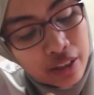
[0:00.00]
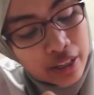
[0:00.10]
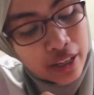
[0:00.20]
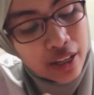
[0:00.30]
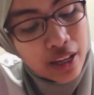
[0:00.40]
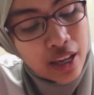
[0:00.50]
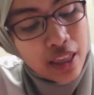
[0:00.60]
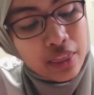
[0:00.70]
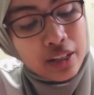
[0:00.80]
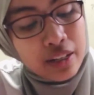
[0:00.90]
okay,
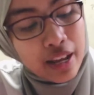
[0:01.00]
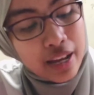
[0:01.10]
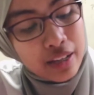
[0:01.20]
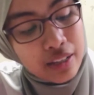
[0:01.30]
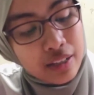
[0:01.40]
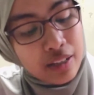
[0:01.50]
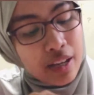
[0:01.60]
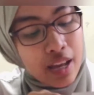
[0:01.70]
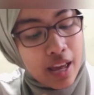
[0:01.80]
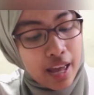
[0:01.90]
the neck,
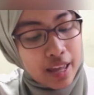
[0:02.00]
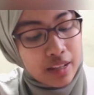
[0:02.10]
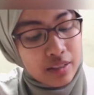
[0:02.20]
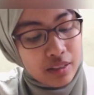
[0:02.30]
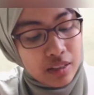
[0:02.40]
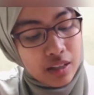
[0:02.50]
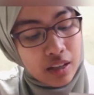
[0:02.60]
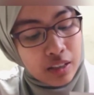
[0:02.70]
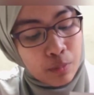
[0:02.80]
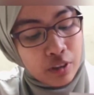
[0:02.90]
and
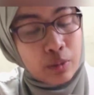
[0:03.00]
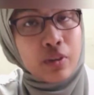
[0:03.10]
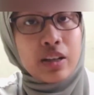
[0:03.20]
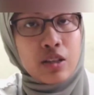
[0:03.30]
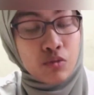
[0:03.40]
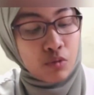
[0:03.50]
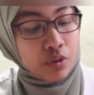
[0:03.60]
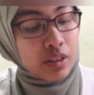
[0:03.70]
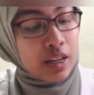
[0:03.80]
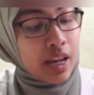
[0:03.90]
the bottom one is
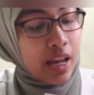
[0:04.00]
root.